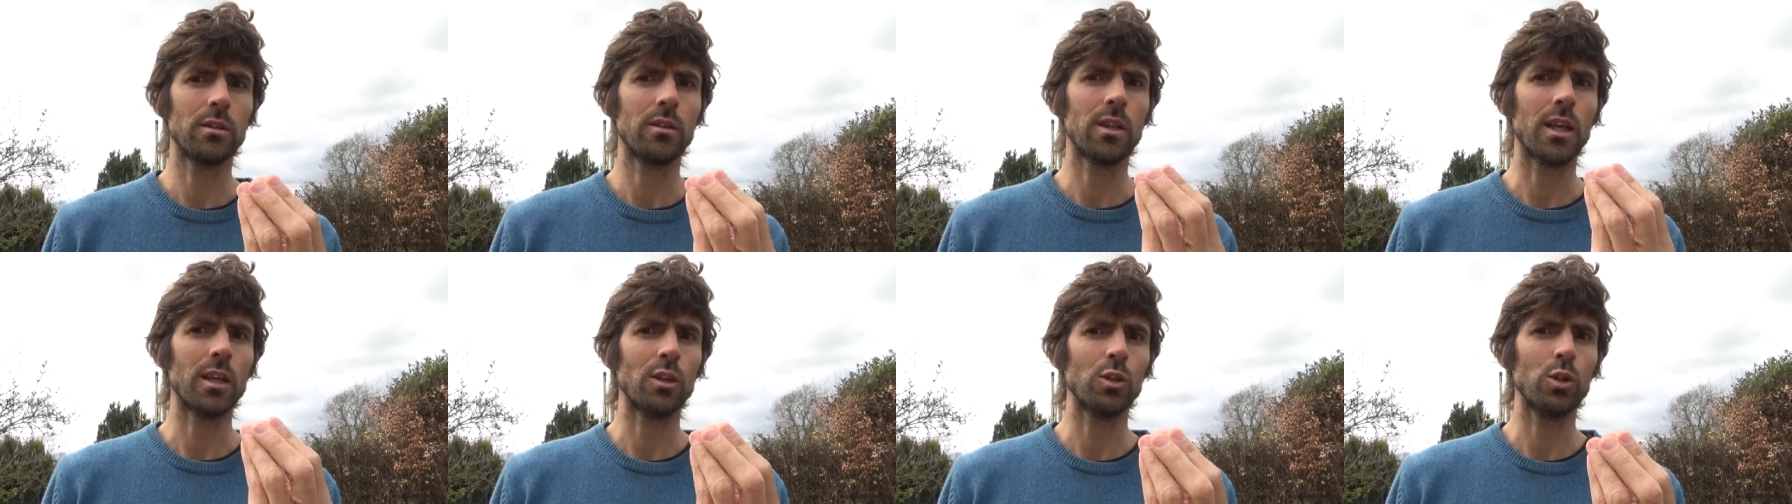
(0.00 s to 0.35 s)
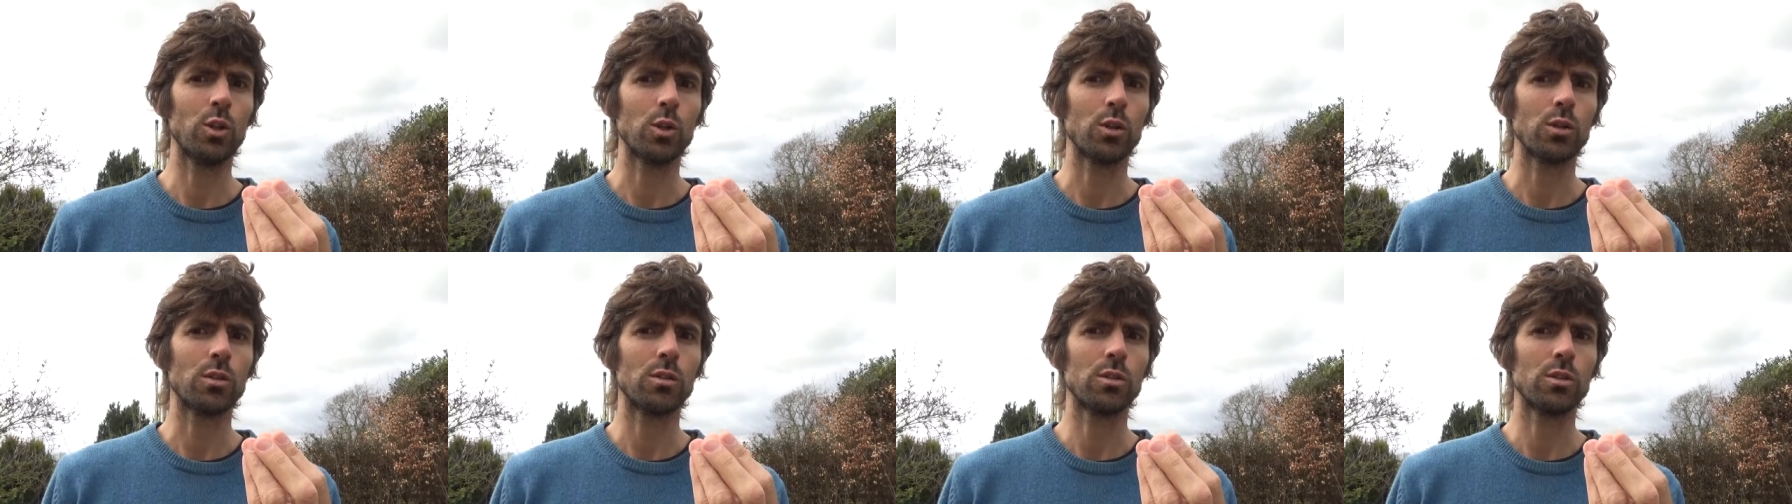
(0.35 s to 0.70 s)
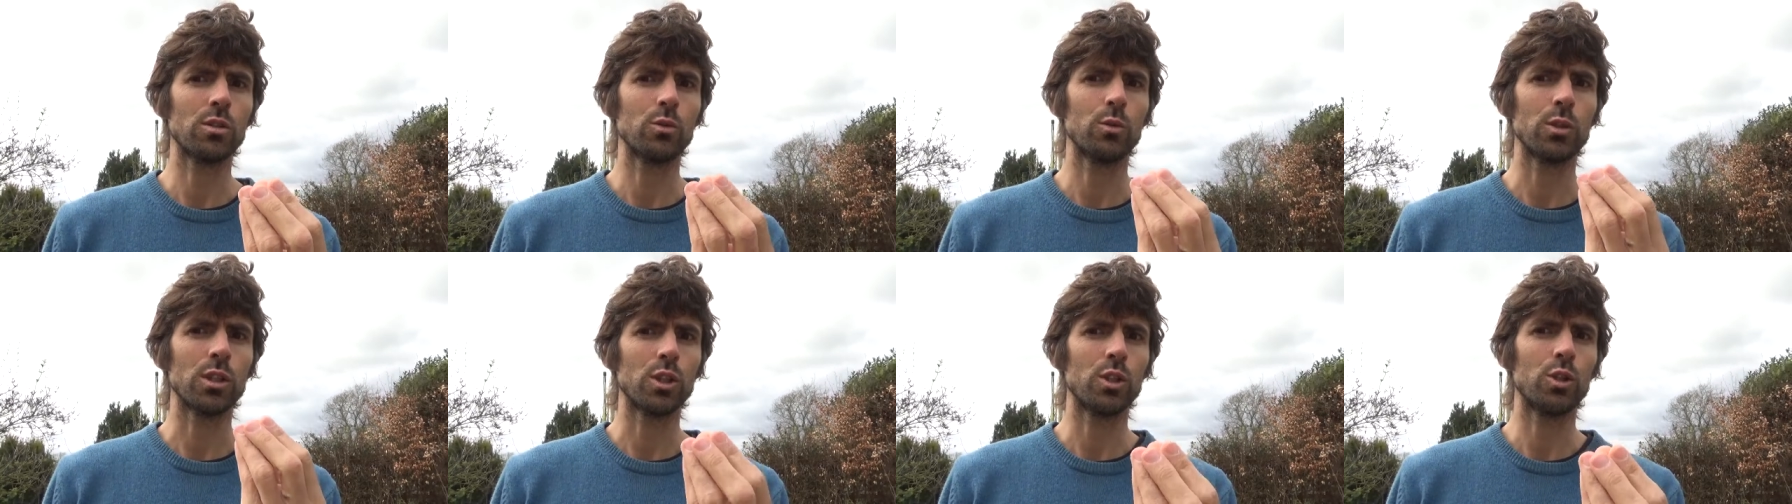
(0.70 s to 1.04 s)
they
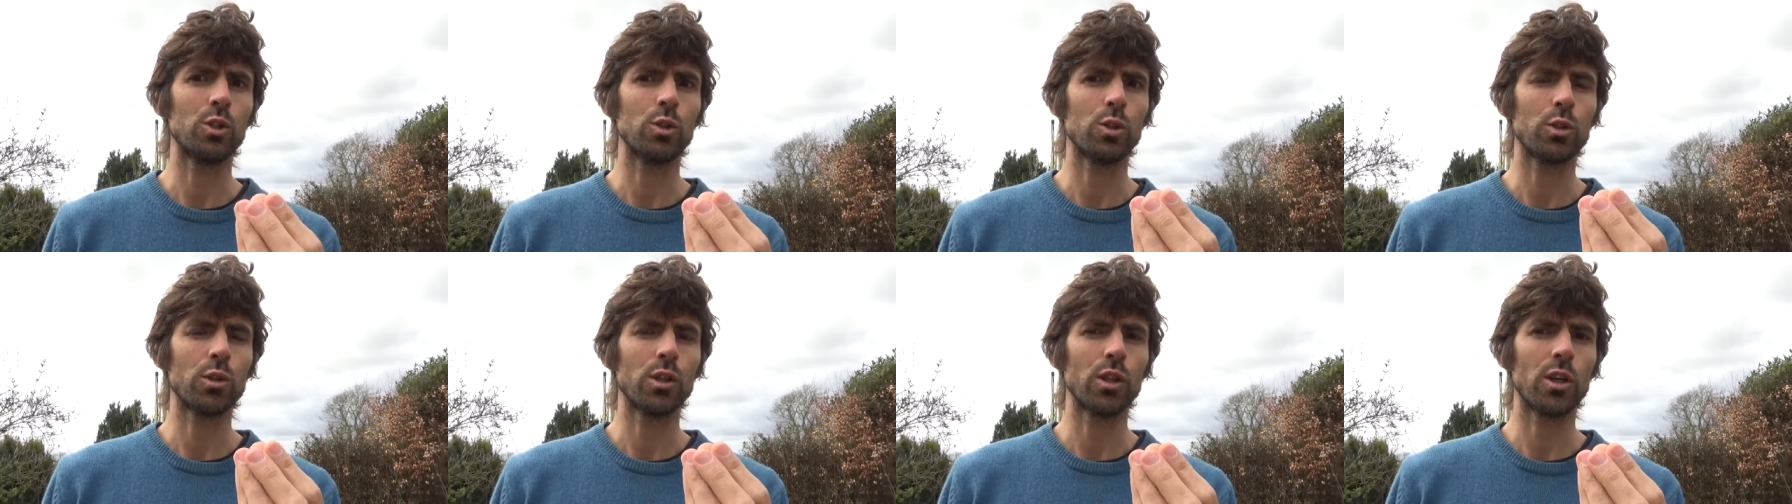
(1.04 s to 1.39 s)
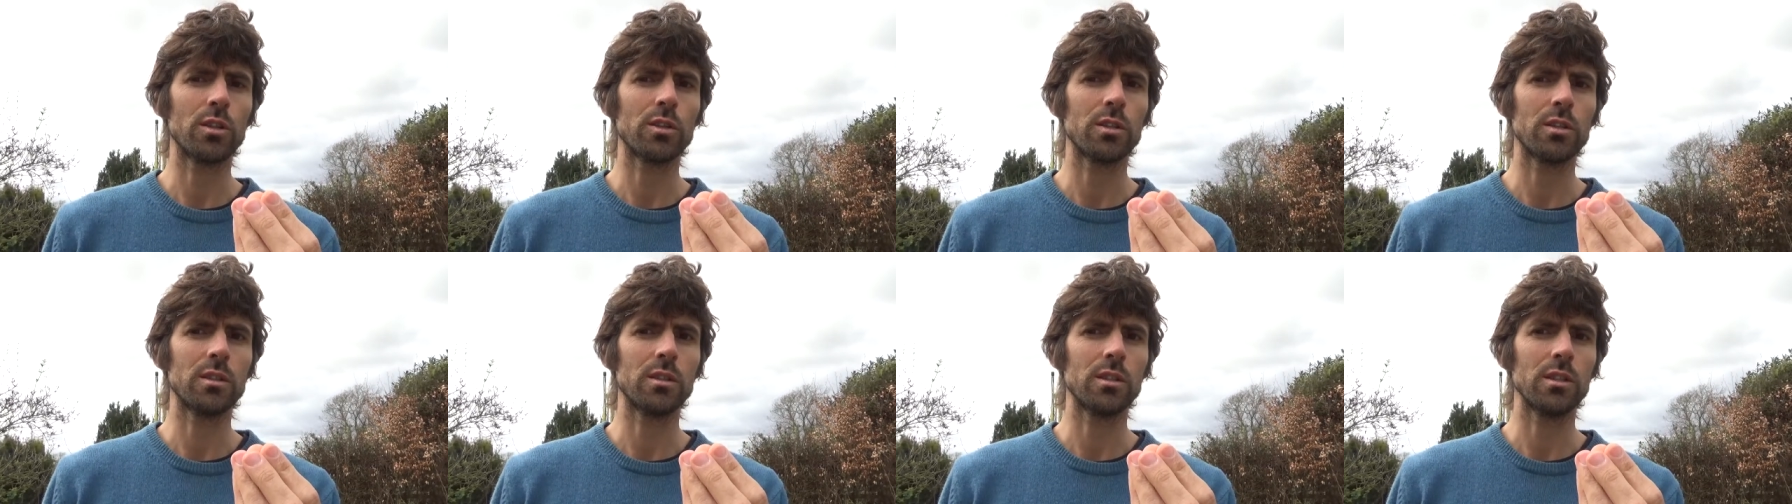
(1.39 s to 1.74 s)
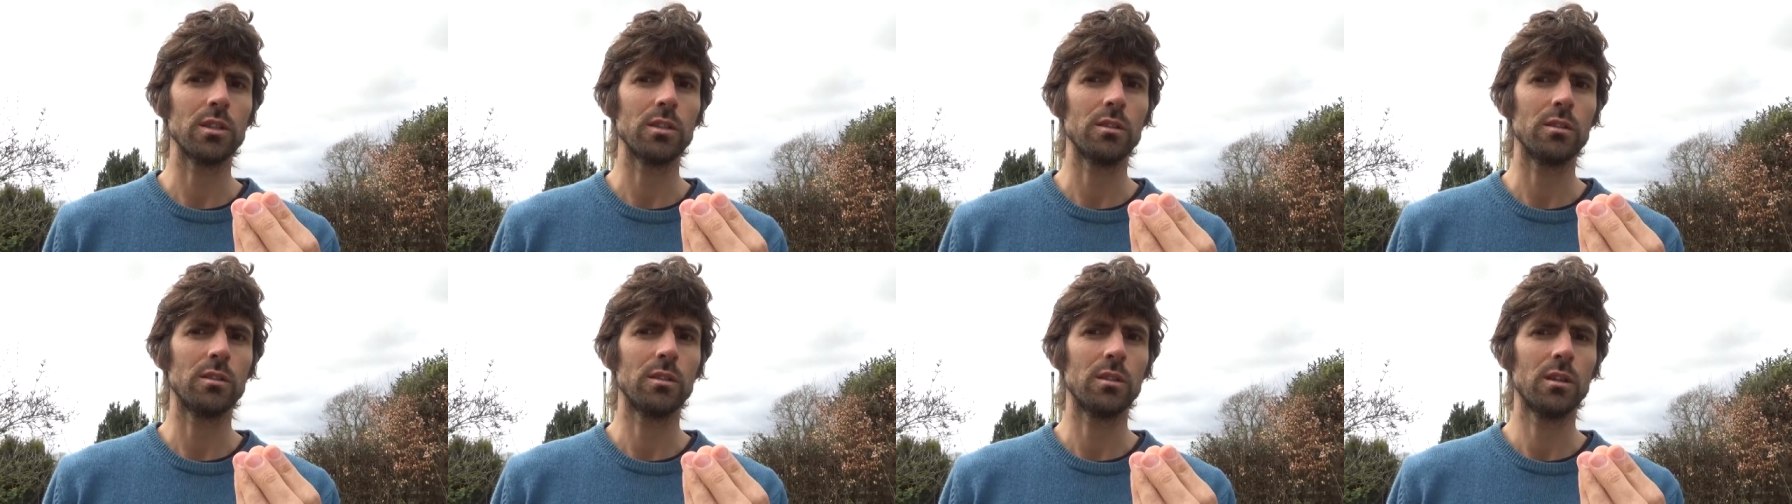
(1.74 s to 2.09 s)
looked with curiosity.
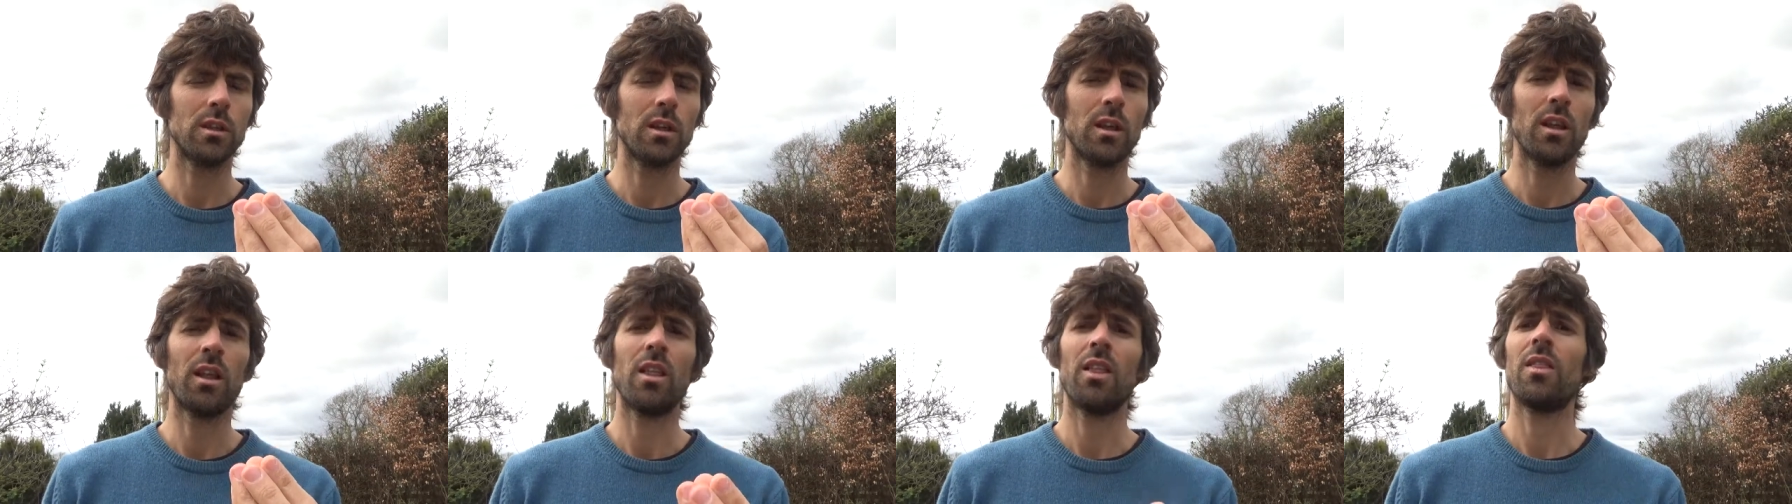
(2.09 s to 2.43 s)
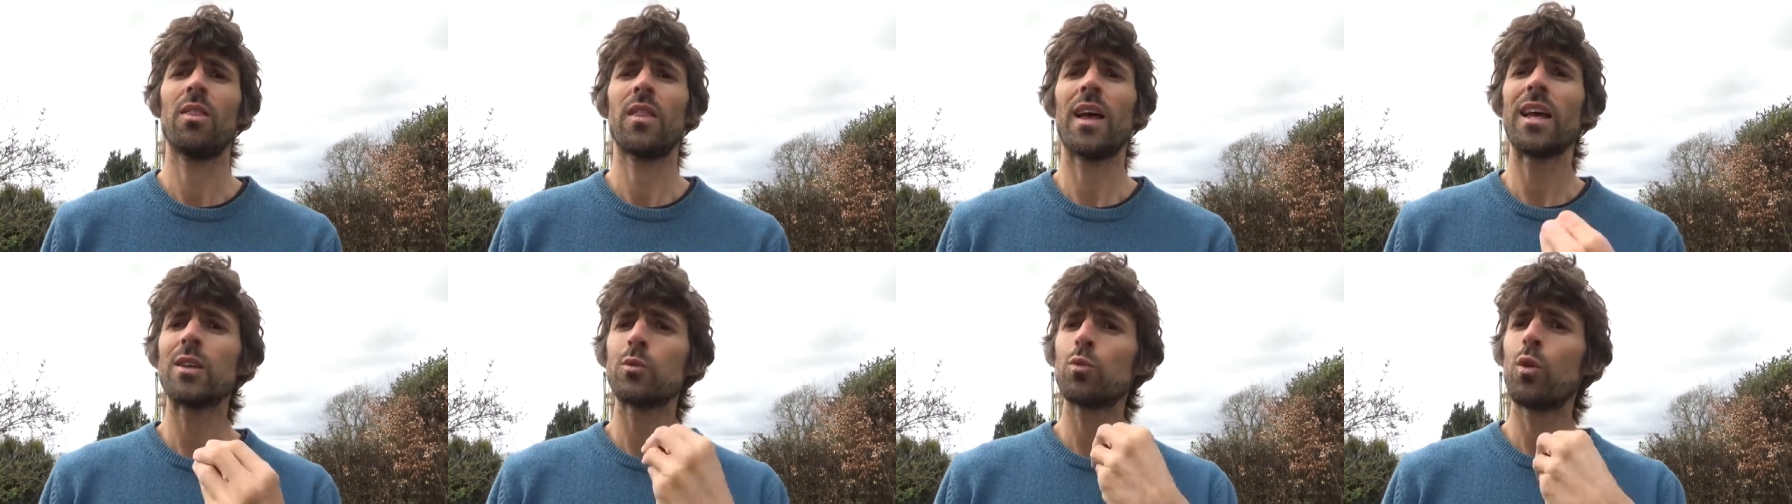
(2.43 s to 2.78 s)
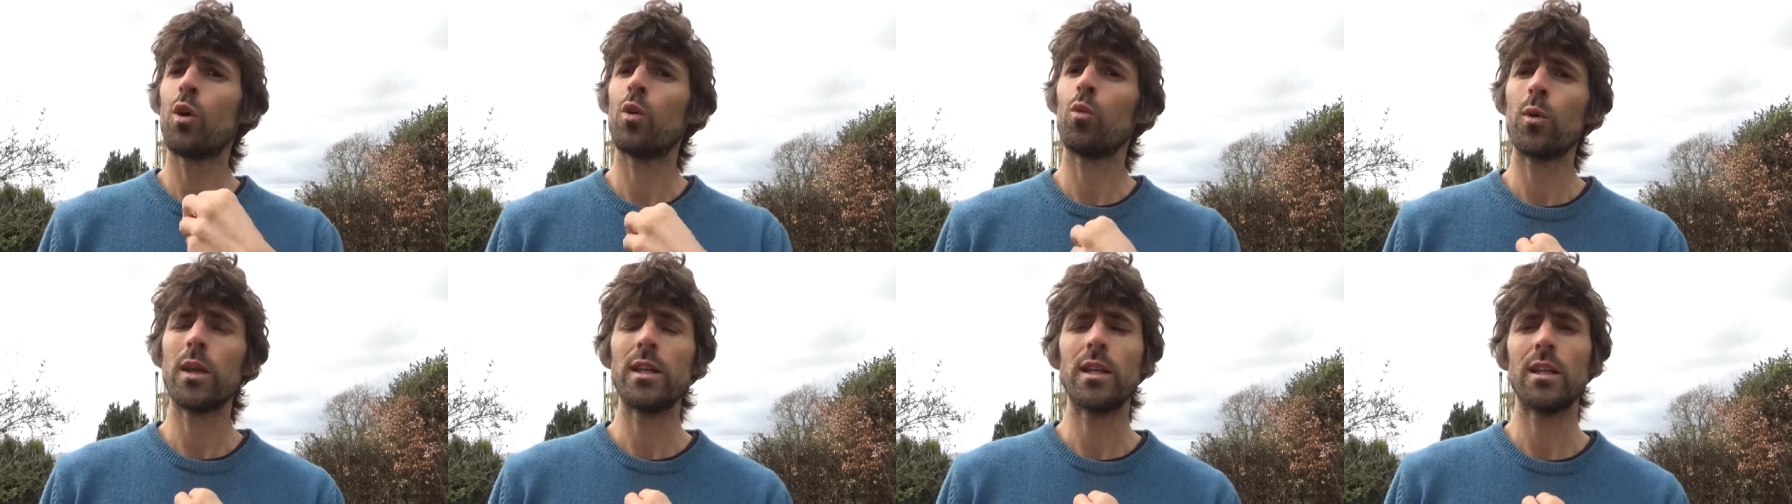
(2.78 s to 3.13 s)
That's
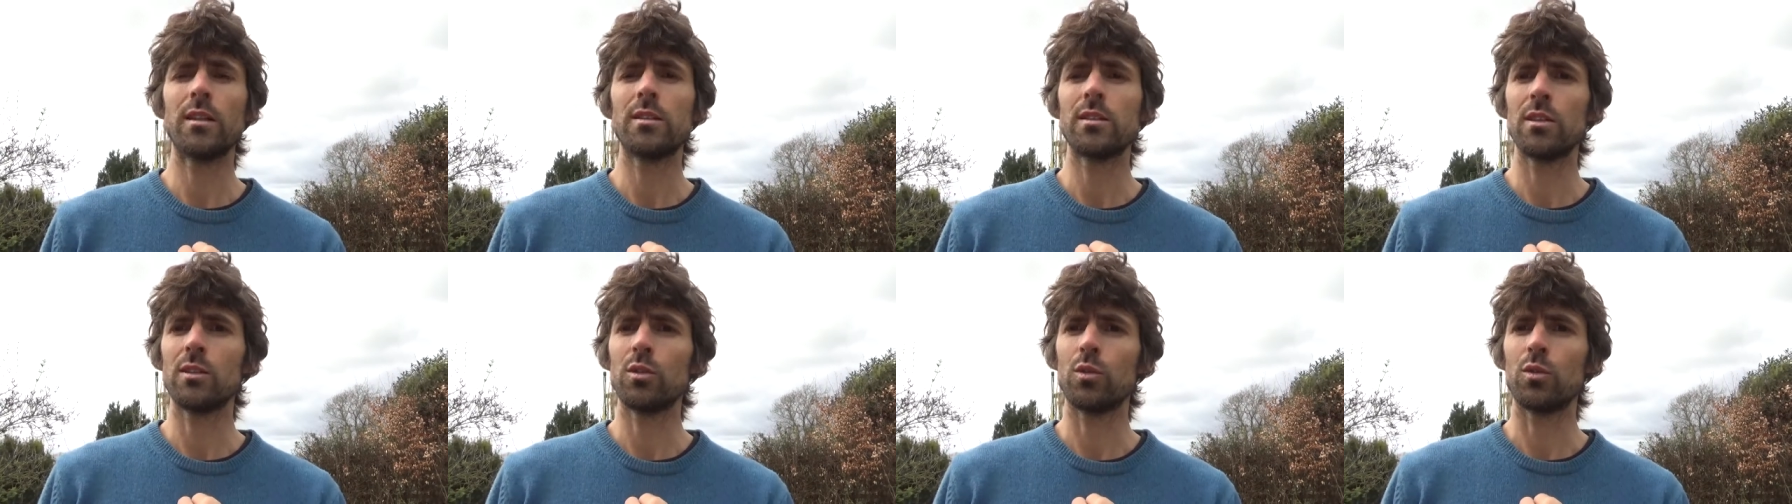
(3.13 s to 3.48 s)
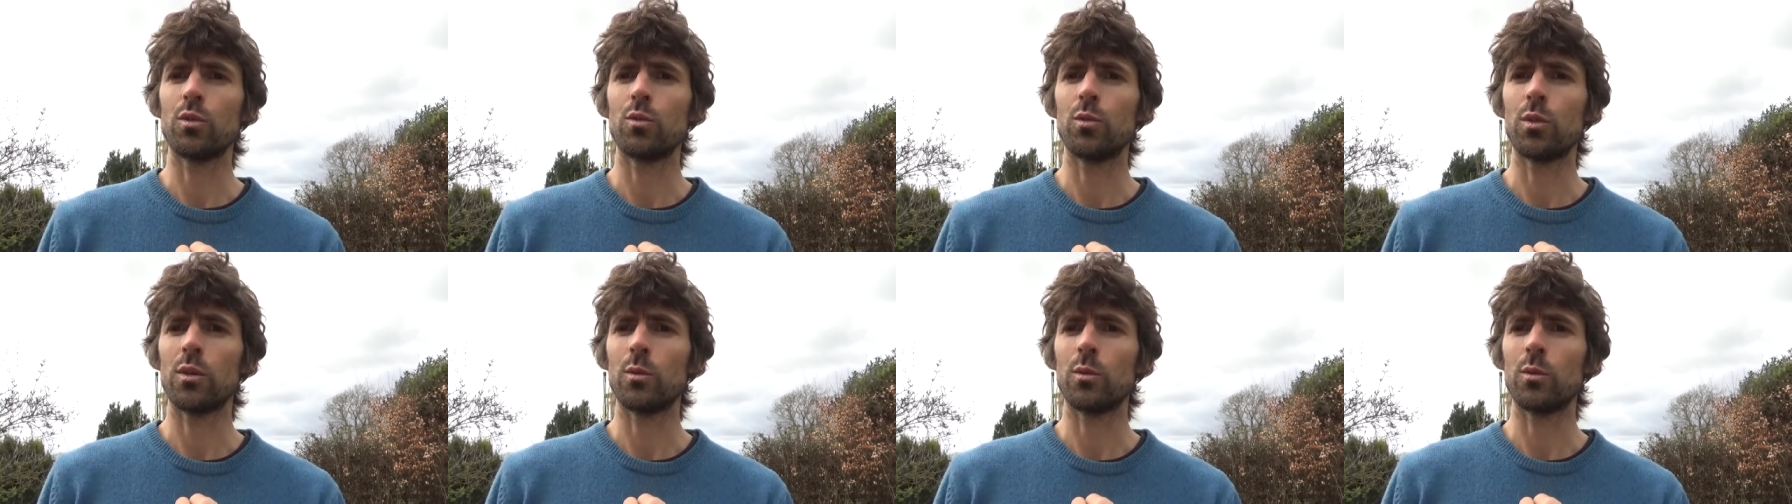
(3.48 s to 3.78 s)
what we need to look